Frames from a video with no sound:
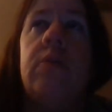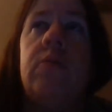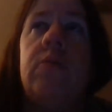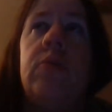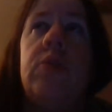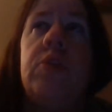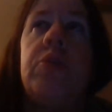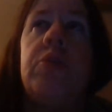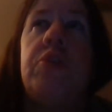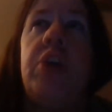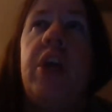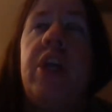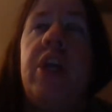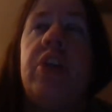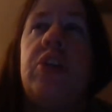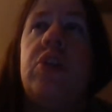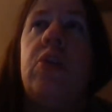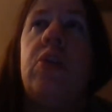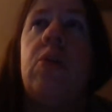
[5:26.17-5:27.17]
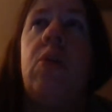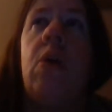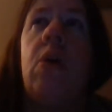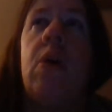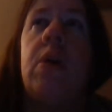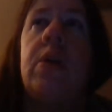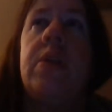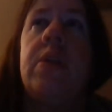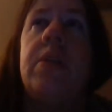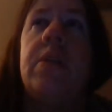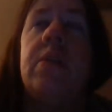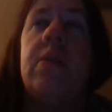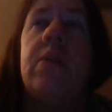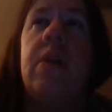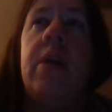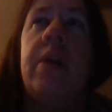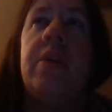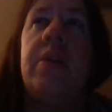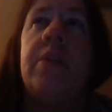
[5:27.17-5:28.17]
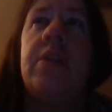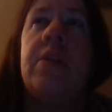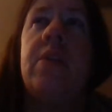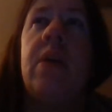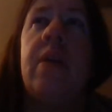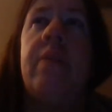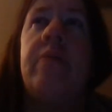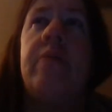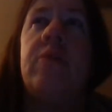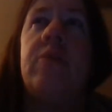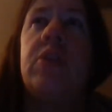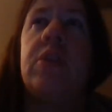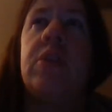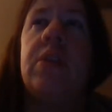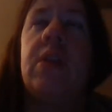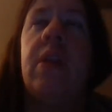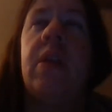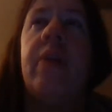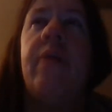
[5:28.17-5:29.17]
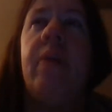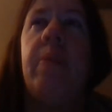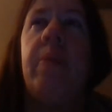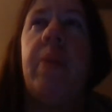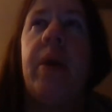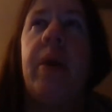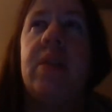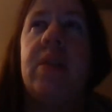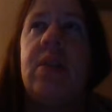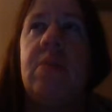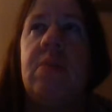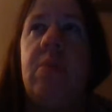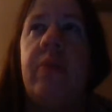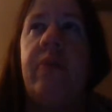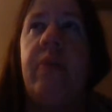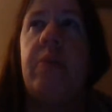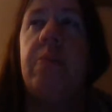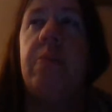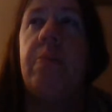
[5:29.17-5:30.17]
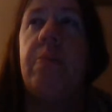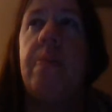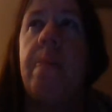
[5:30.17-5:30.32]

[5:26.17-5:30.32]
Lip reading: change the laws instead of just living by some of them.